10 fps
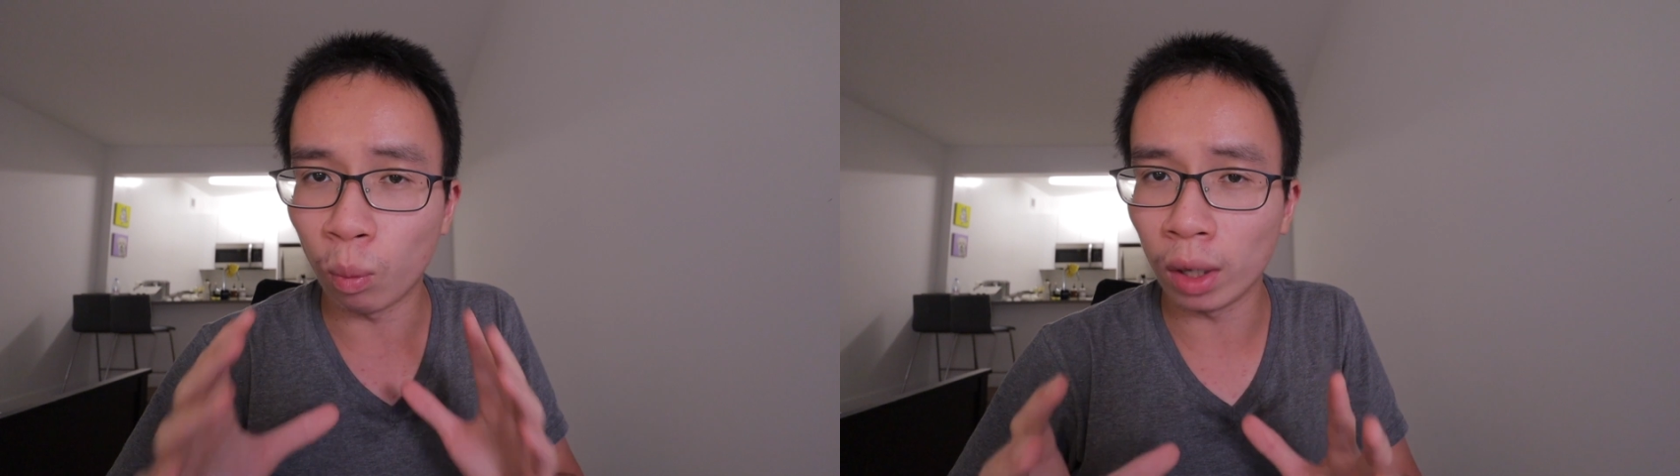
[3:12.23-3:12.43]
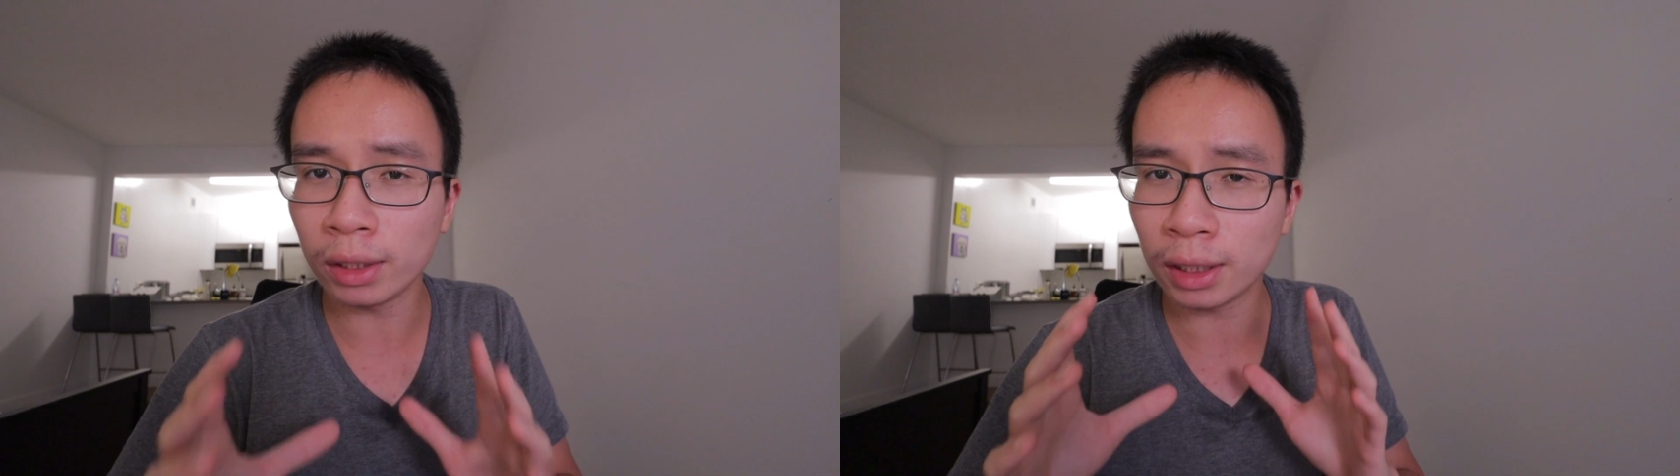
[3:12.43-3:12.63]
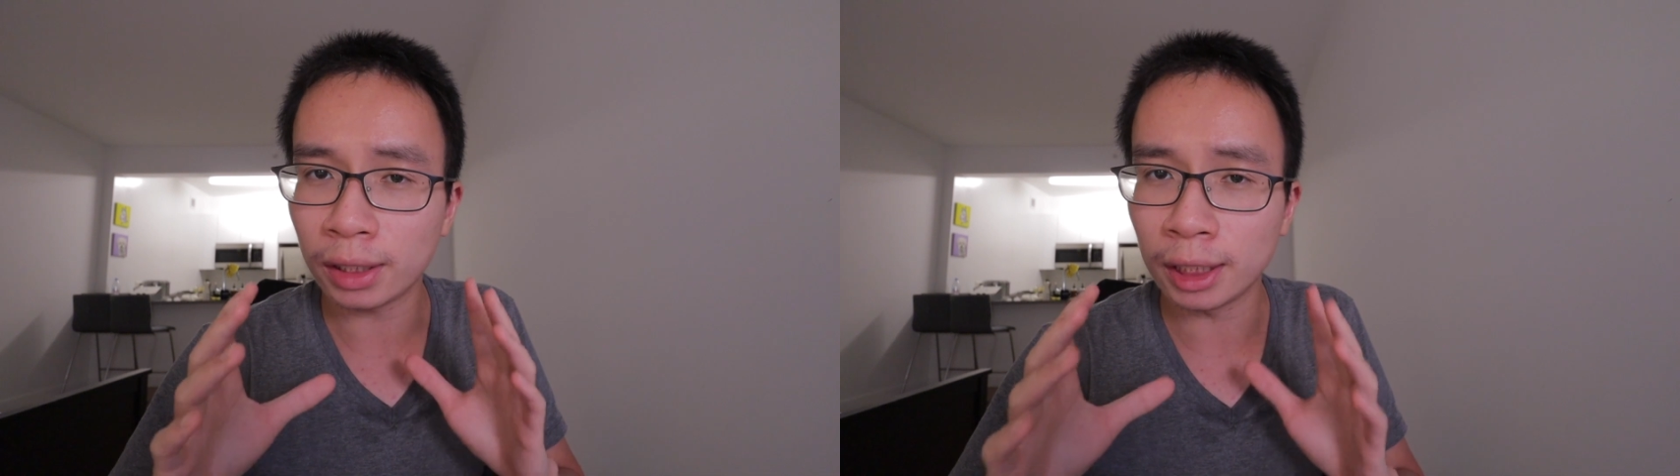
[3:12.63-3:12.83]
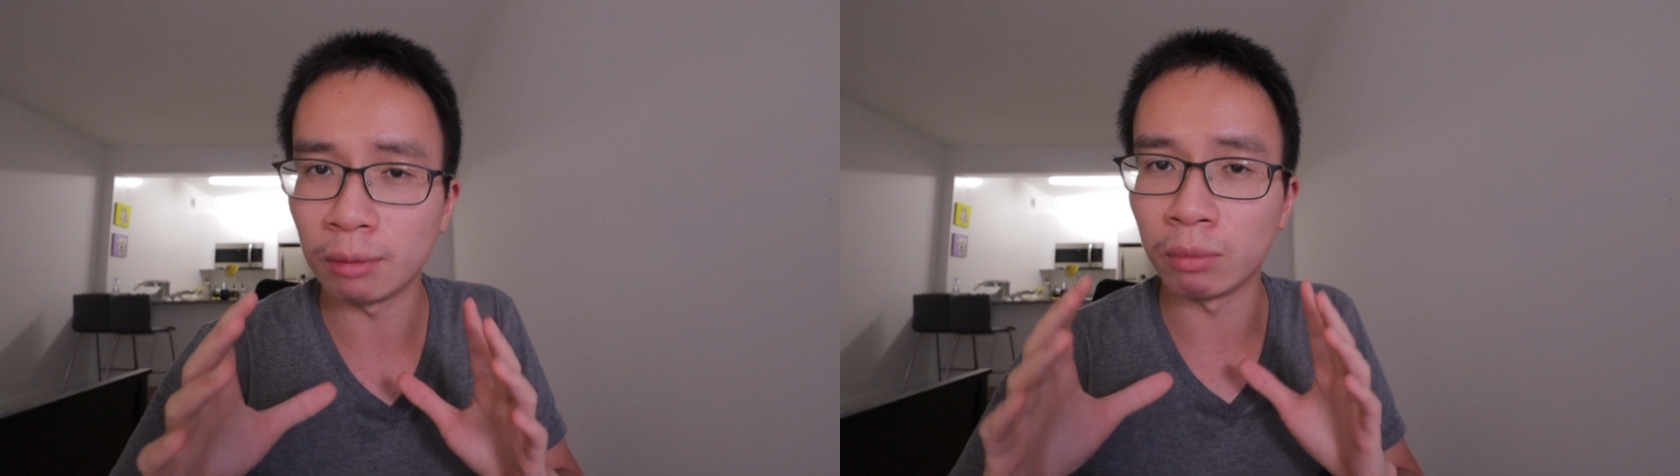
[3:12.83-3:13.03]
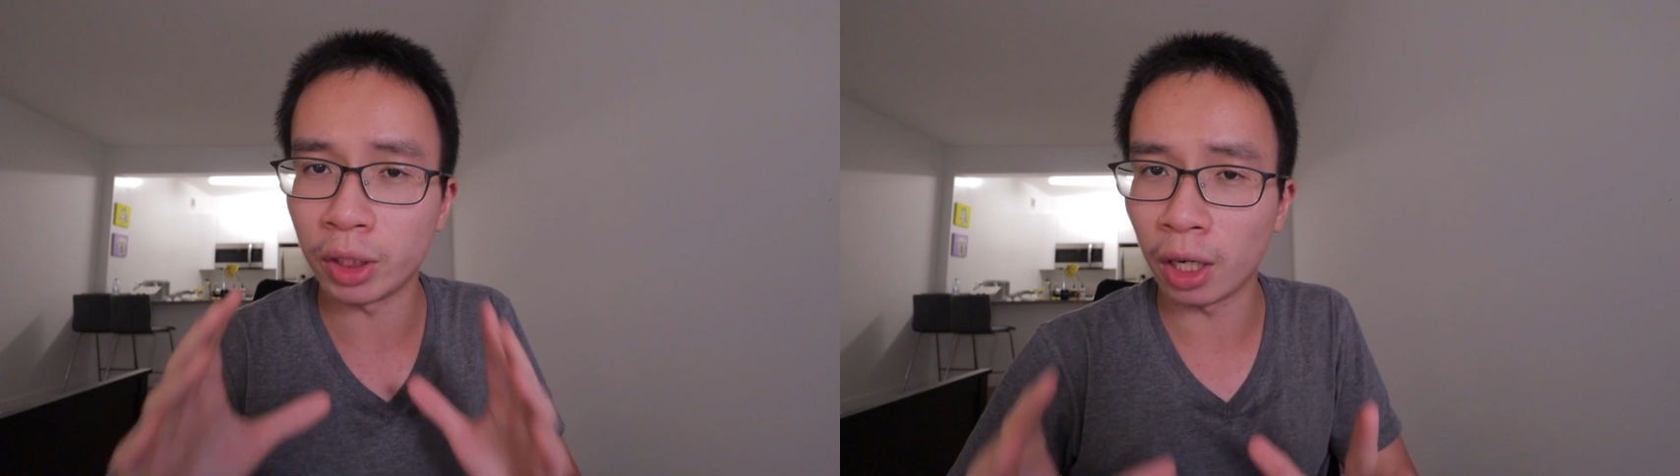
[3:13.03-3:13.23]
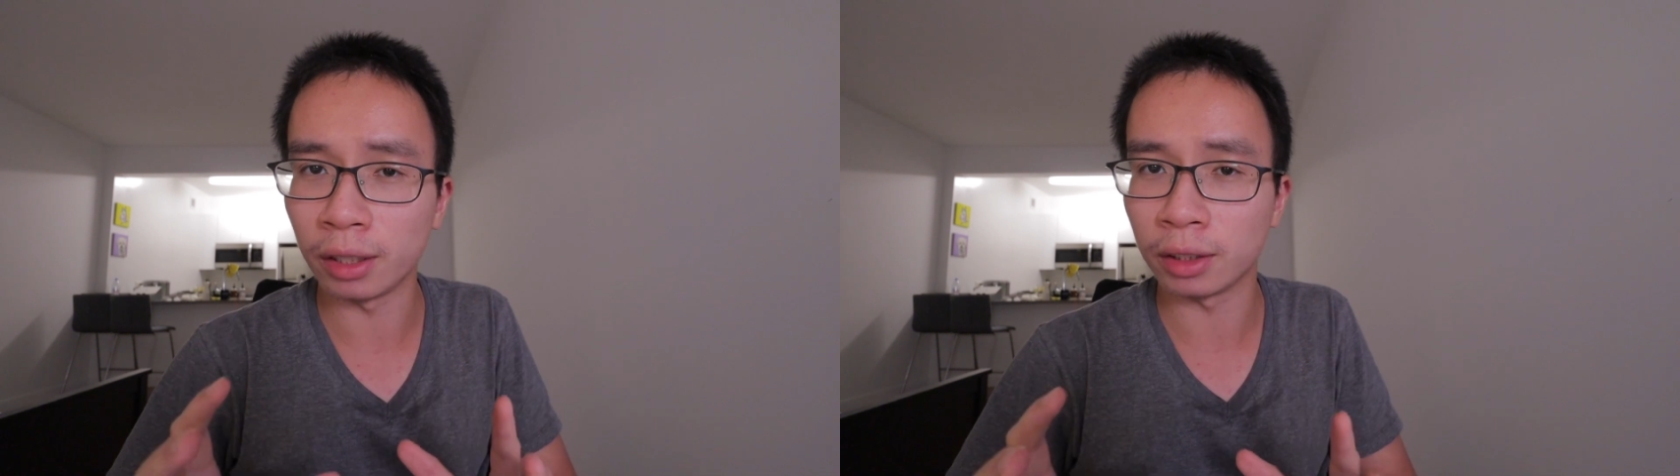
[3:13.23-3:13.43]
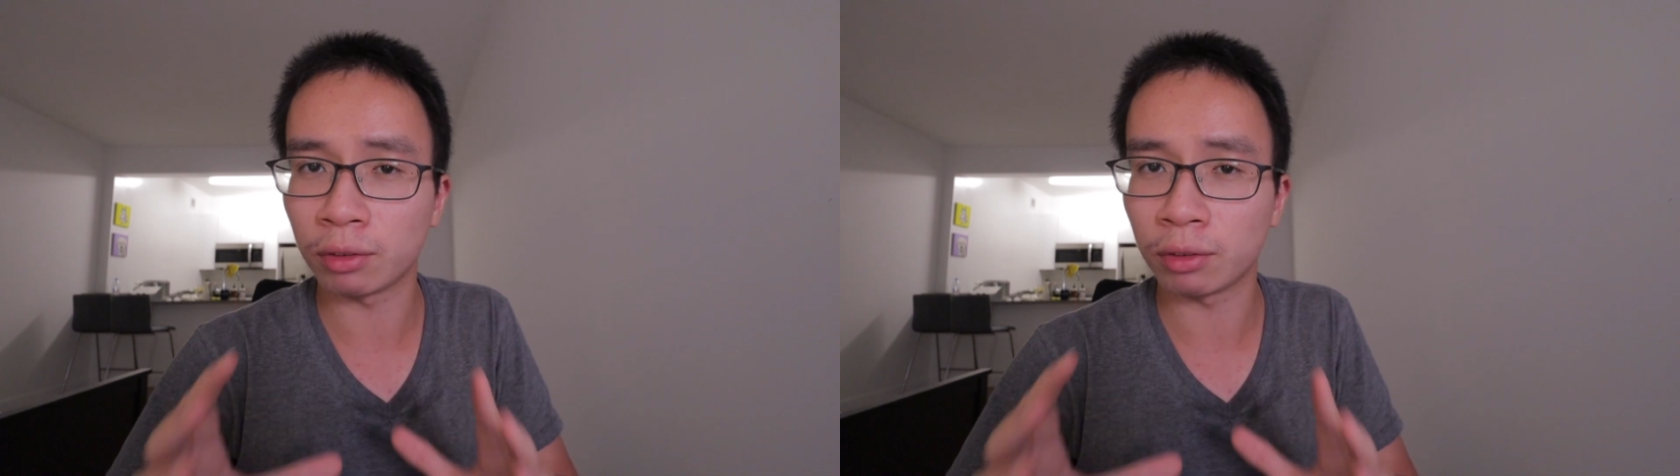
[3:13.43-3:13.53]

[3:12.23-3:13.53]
once a team does